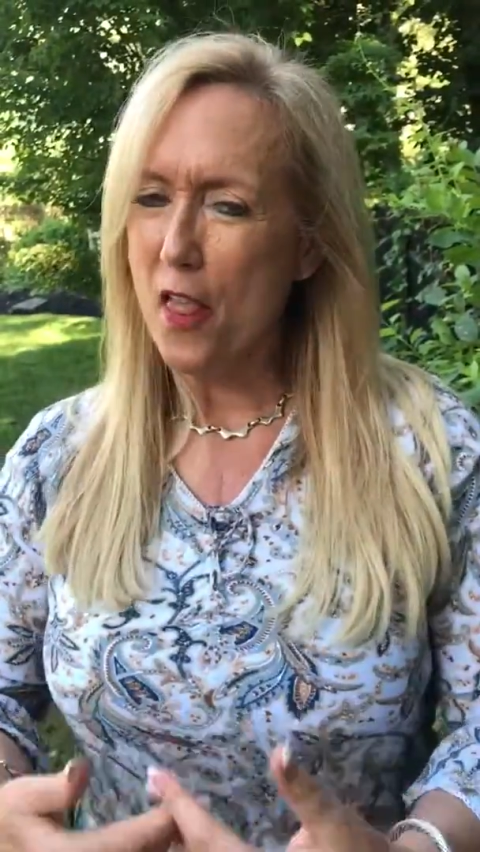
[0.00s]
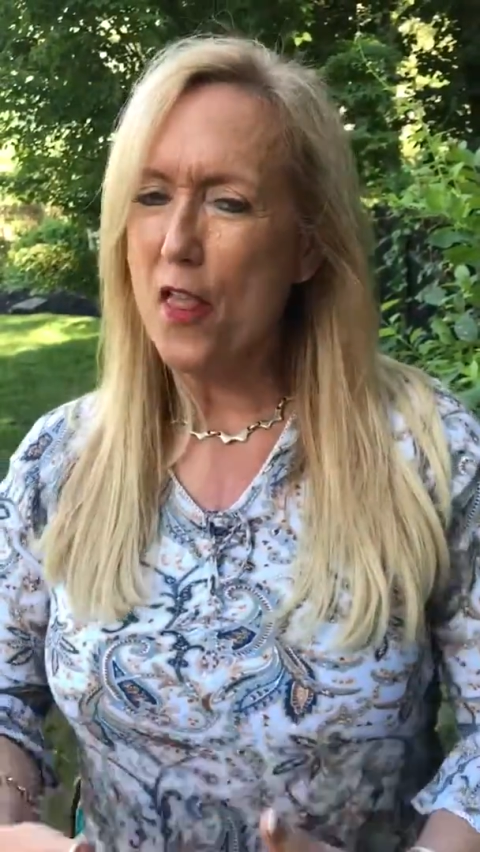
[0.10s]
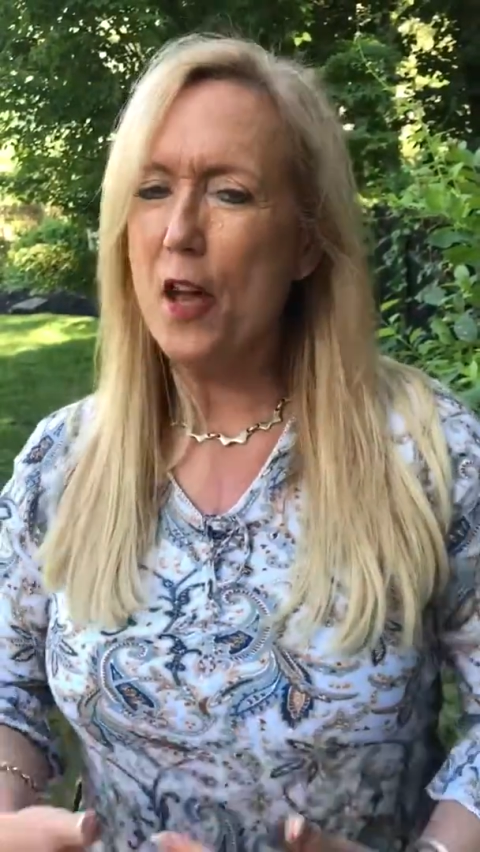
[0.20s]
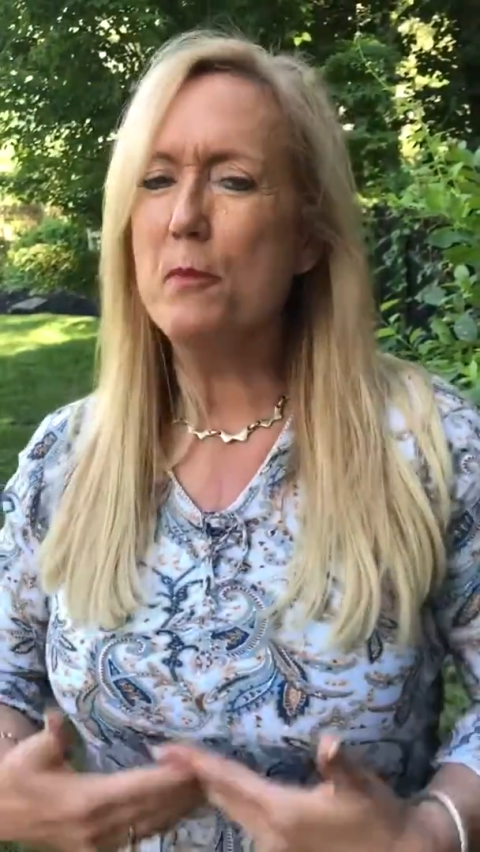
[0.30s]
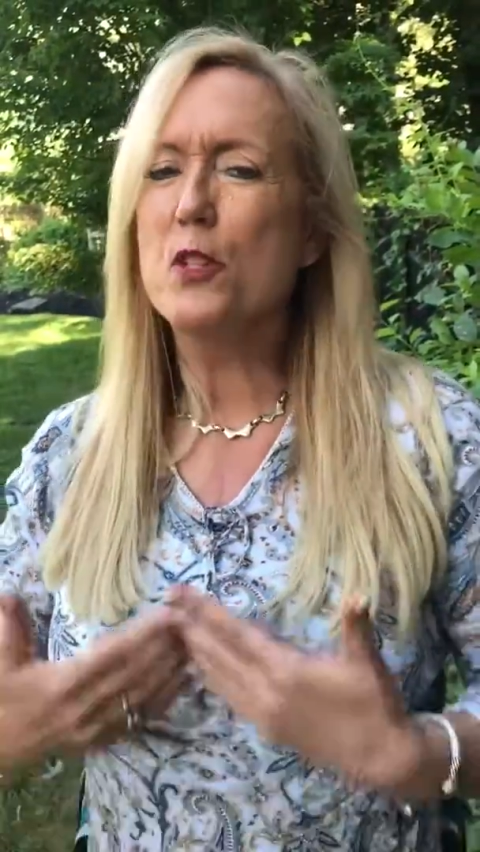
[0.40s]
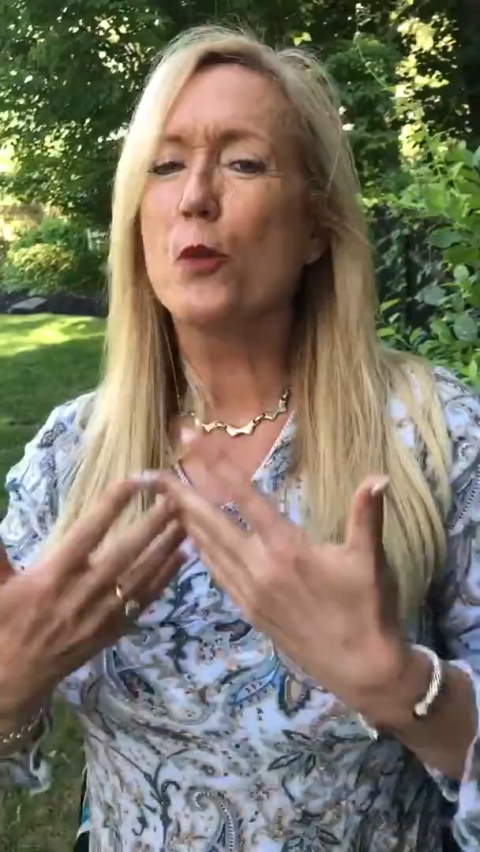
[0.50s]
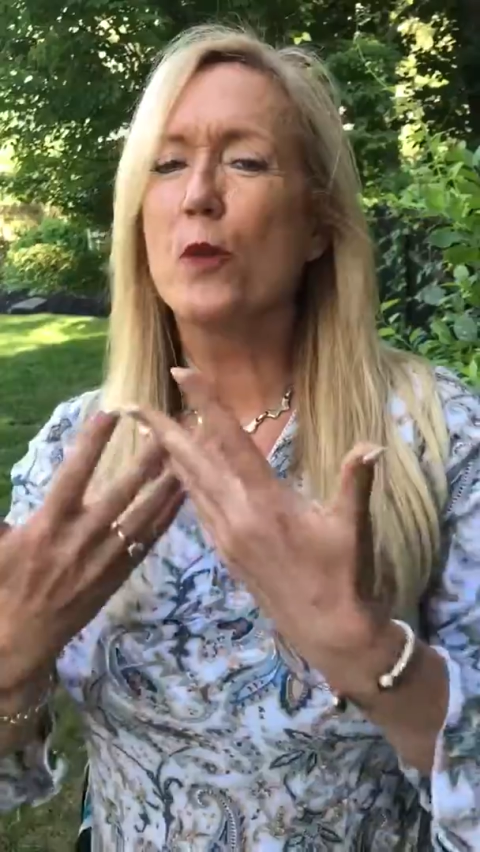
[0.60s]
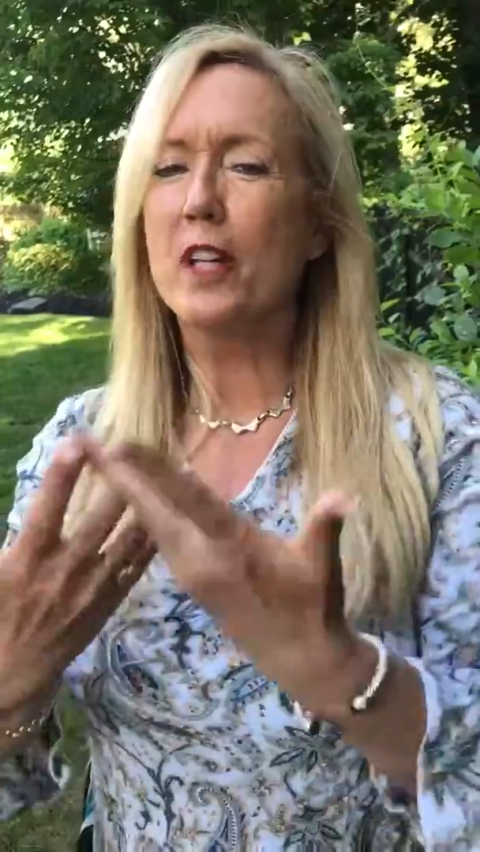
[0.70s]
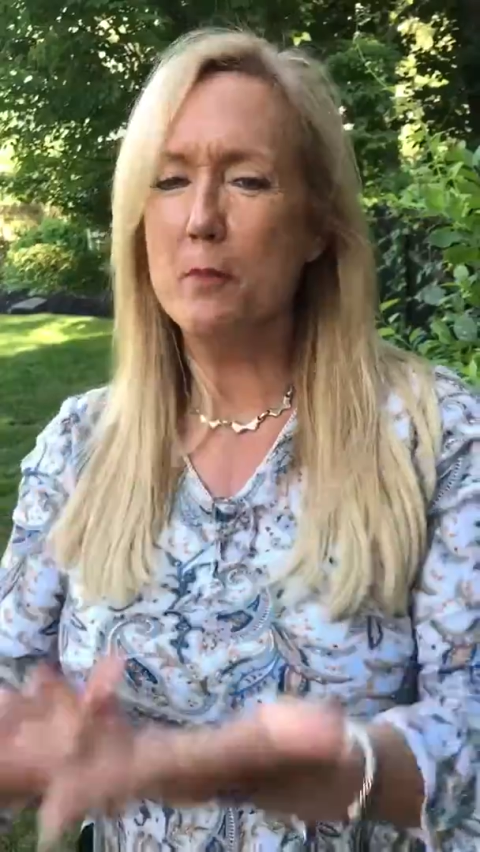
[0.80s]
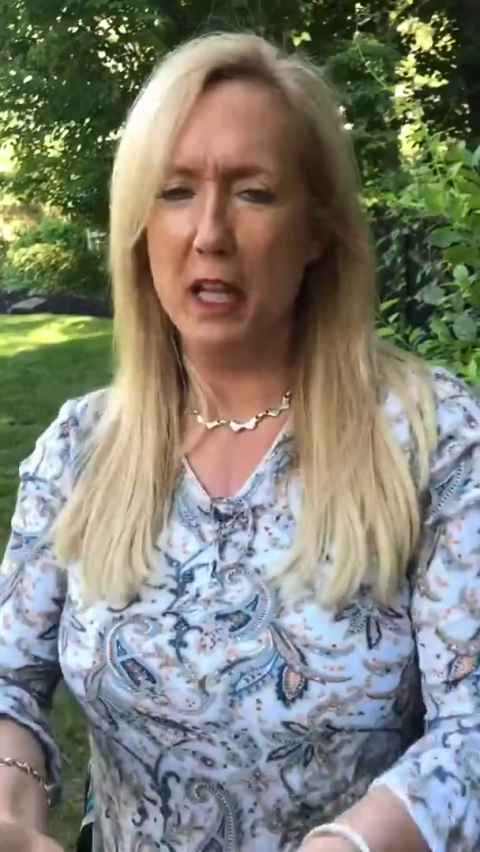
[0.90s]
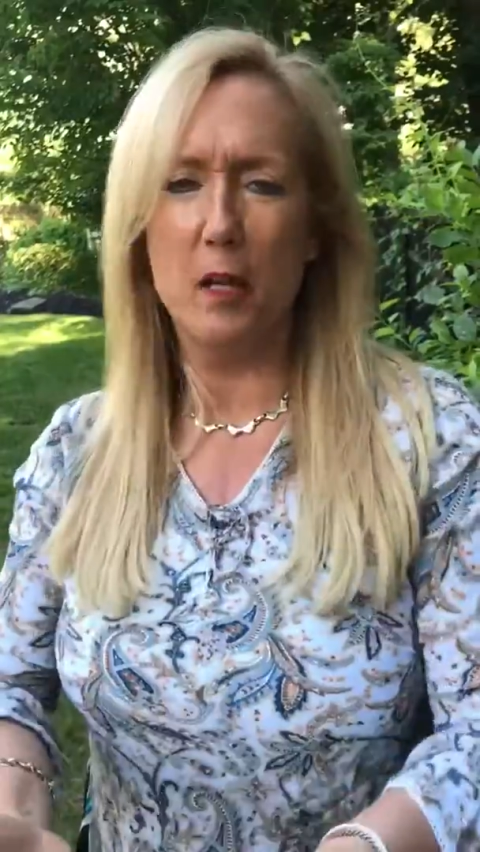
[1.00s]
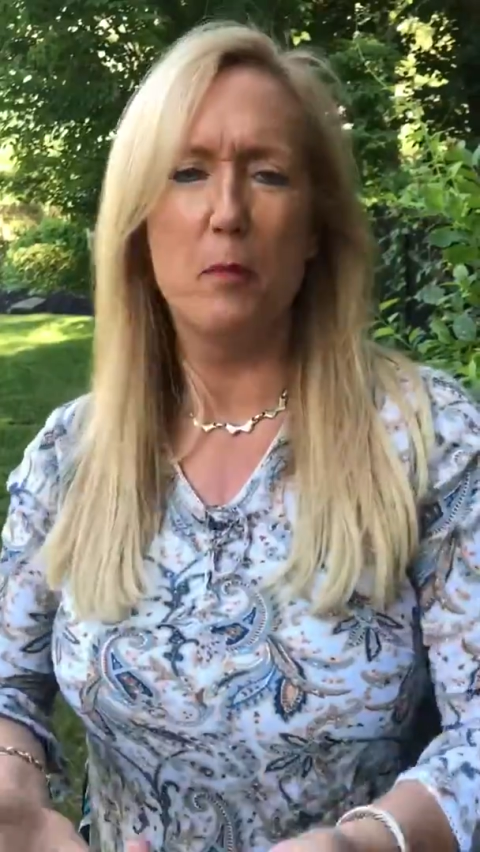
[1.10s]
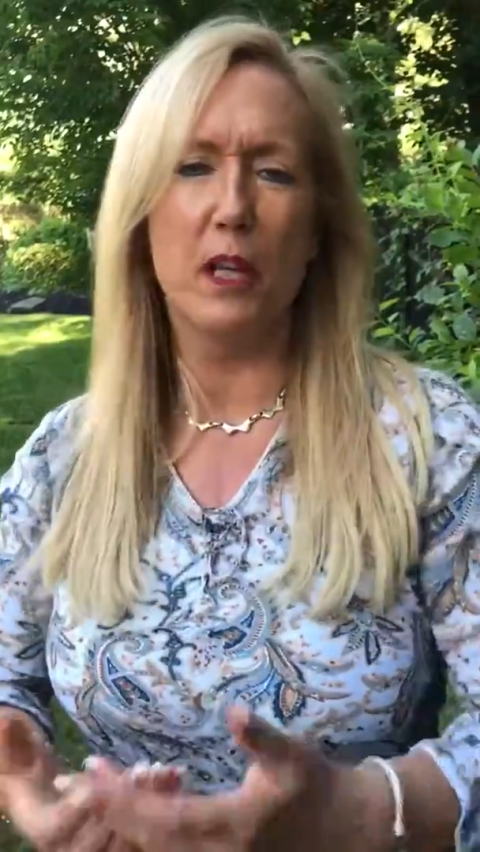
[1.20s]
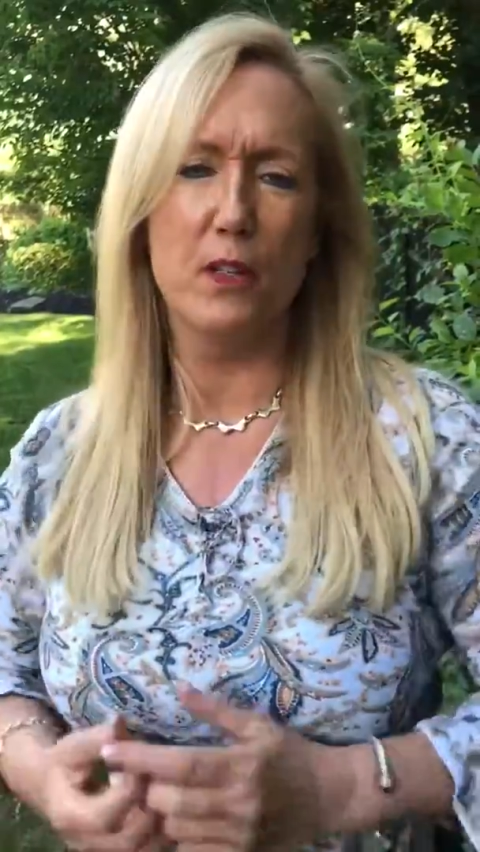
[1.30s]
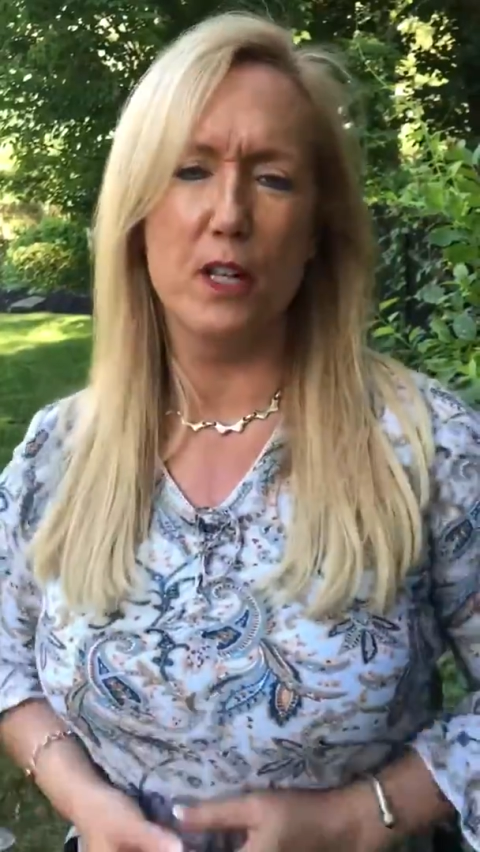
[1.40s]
them to really make a bigger